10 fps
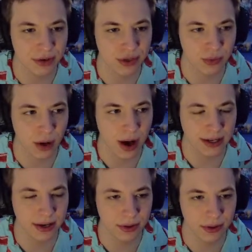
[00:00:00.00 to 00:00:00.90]
each rock
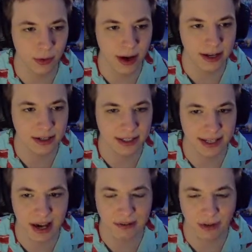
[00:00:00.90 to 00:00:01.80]
near them, right? Does it
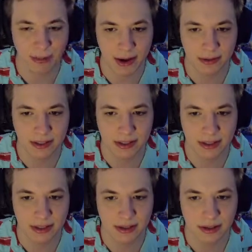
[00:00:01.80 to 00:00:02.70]
count for mountains?